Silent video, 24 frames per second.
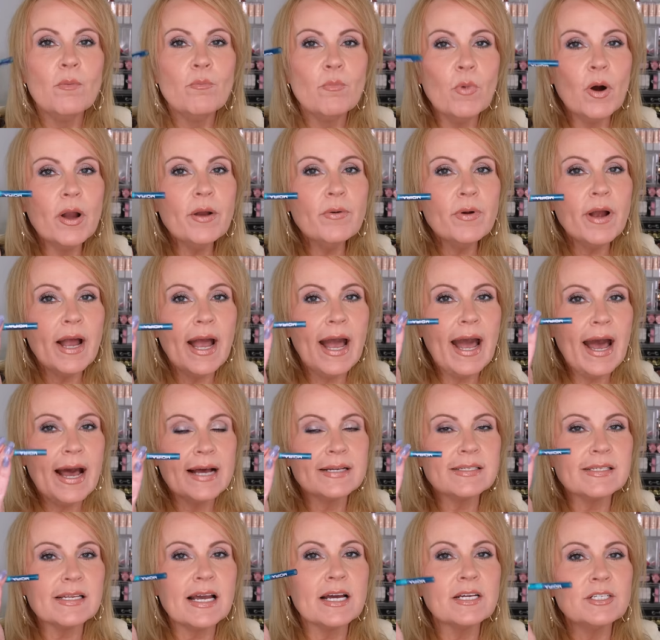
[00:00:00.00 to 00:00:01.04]
Moira
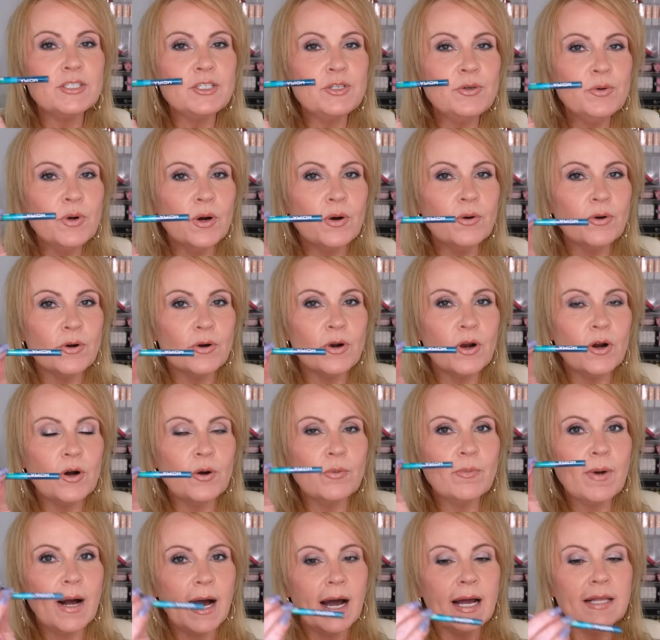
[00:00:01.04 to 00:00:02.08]
has a
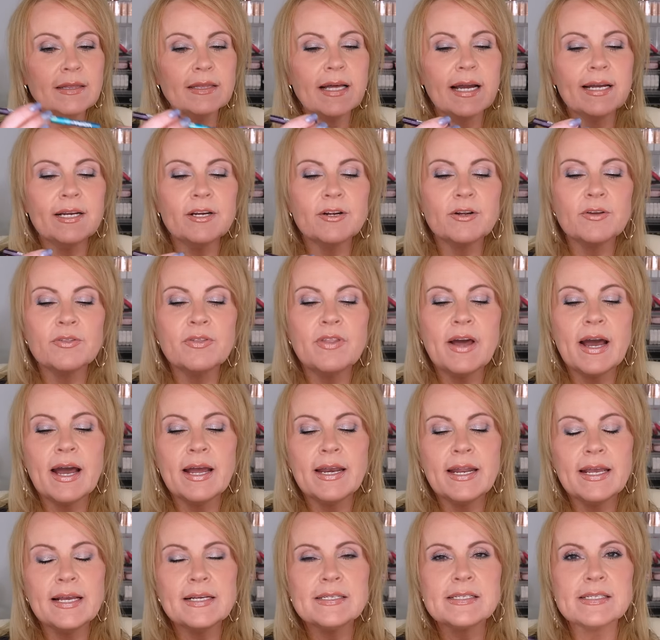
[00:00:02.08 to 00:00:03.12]
duochrome eyeliner
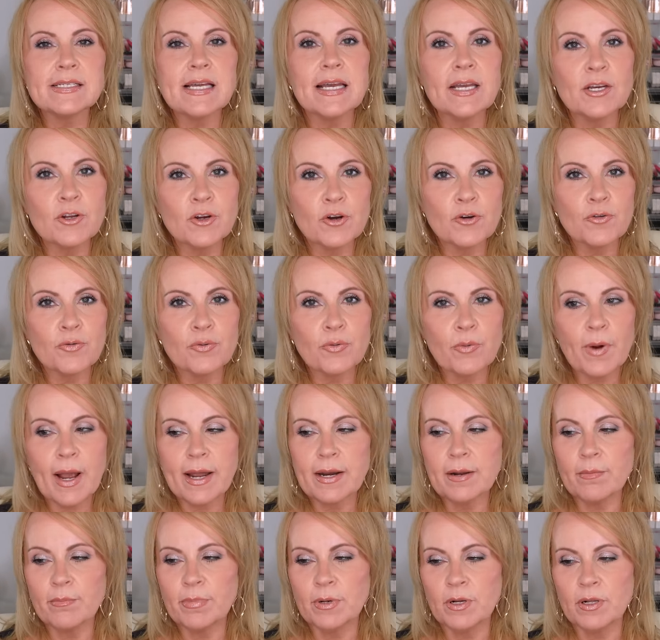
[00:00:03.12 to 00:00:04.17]
that is
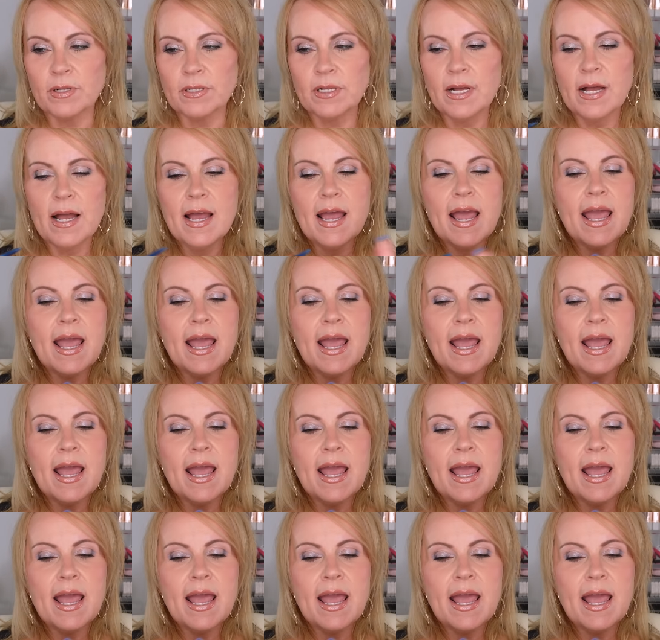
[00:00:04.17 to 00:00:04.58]
incredible.